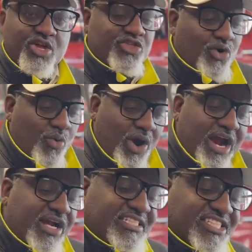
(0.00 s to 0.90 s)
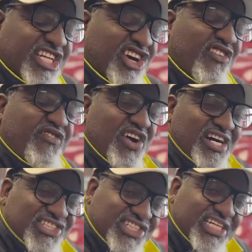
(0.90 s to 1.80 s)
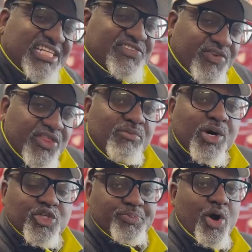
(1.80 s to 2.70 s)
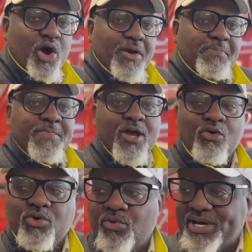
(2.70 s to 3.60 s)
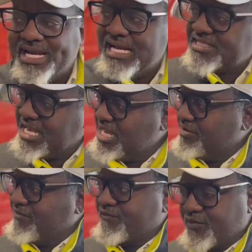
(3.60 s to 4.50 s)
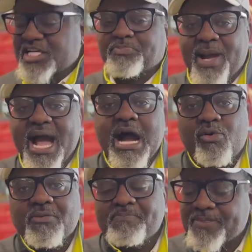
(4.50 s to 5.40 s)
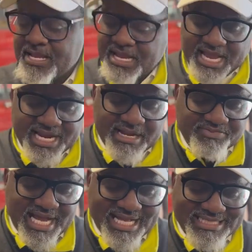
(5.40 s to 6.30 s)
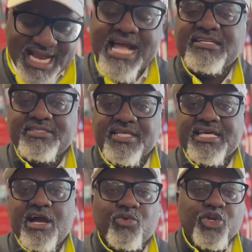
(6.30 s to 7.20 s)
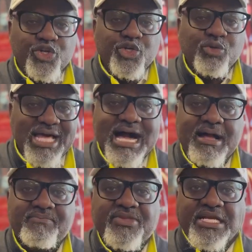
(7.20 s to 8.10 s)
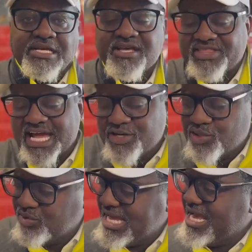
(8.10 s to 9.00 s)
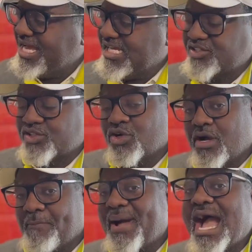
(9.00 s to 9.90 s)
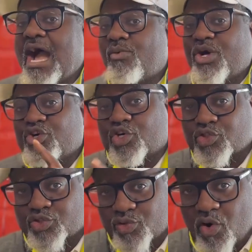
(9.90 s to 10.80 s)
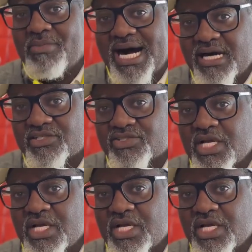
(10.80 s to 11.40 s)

The wiring still functions for the most part. But when I take fresh power and I tie into that with a new line, and that new line has to power the control box.